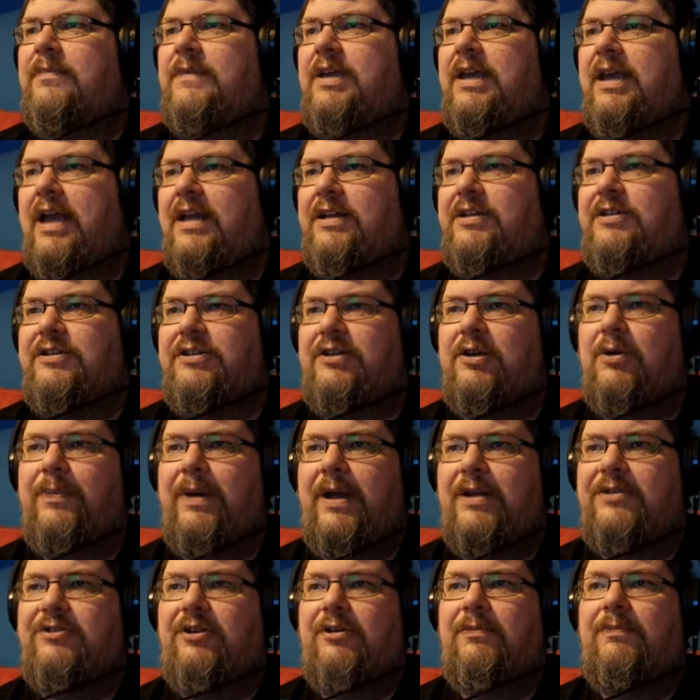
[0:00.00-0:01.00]
He enters your
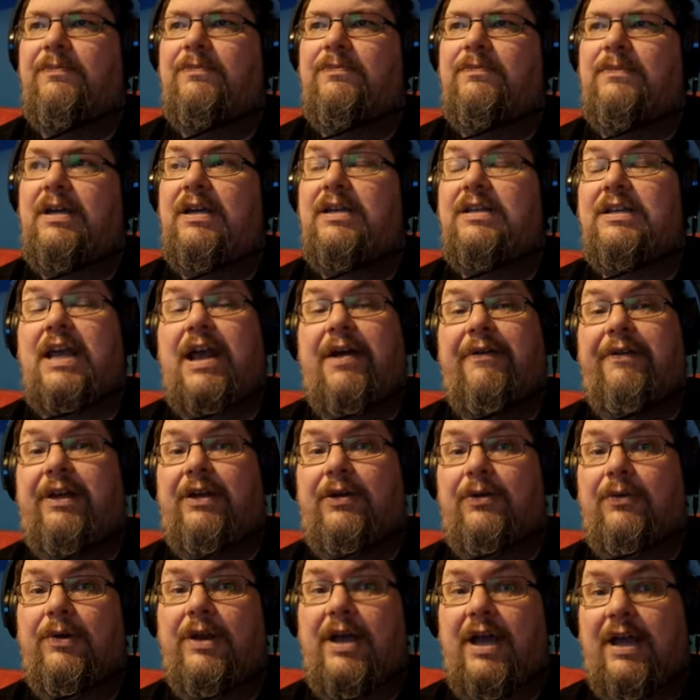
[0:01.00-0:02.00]
bedroom. He's carrying
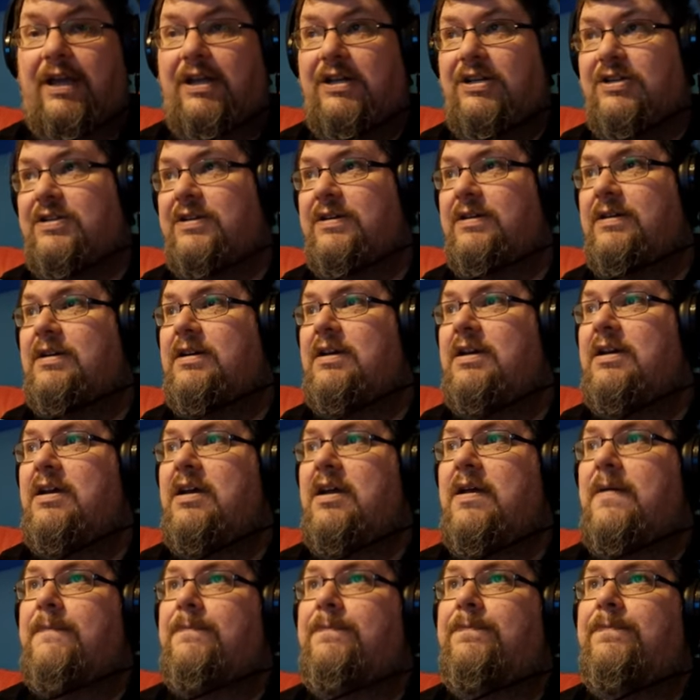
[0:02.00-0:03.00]
your luggage.
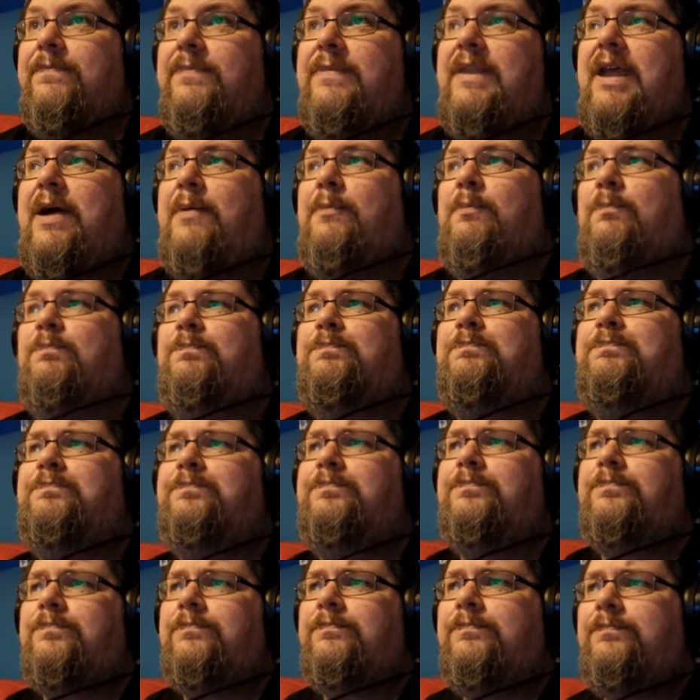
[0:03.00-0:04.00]
Now,
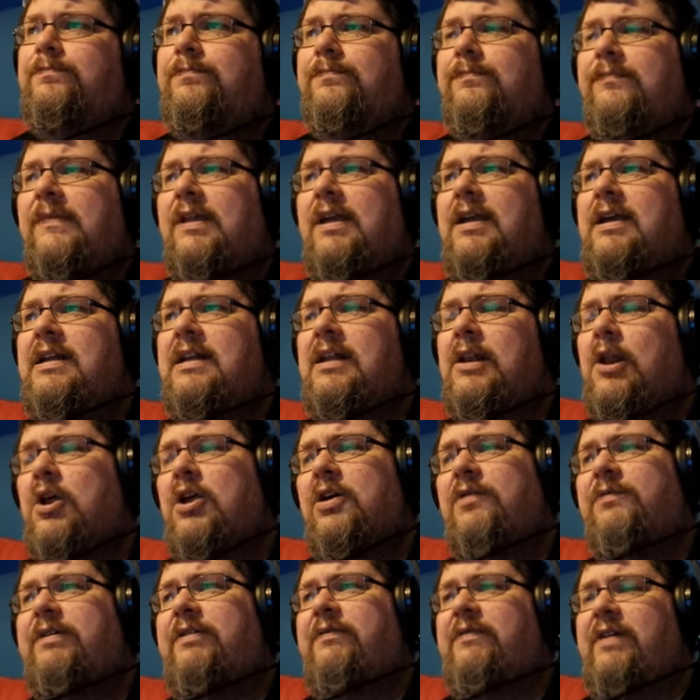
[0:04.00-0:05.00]
in a
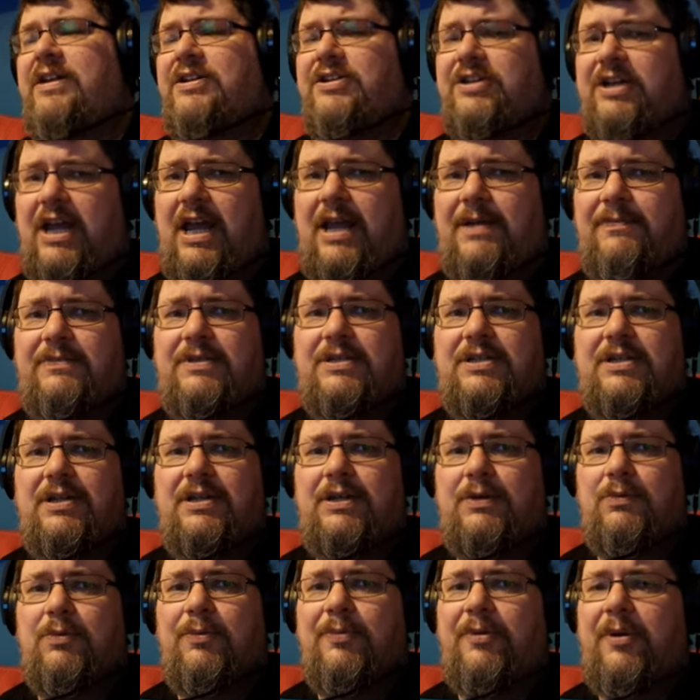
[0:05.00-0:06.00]
lot of adventure games,
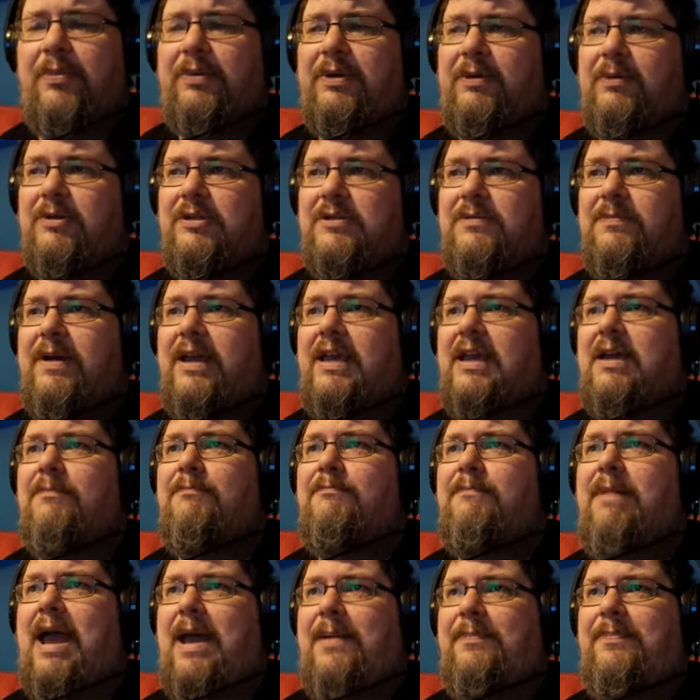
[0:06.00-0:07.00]
you will probably want to make a
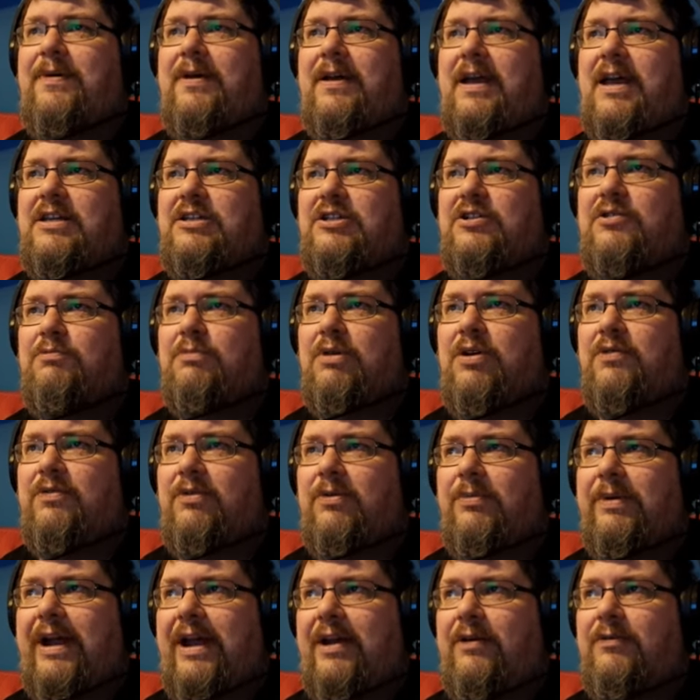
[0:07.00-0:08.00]
map as you move
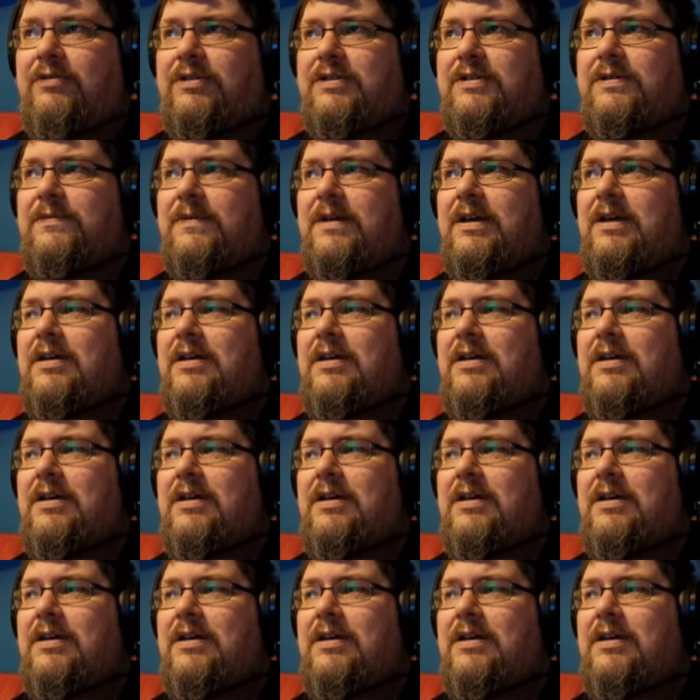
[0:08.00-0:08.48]
around.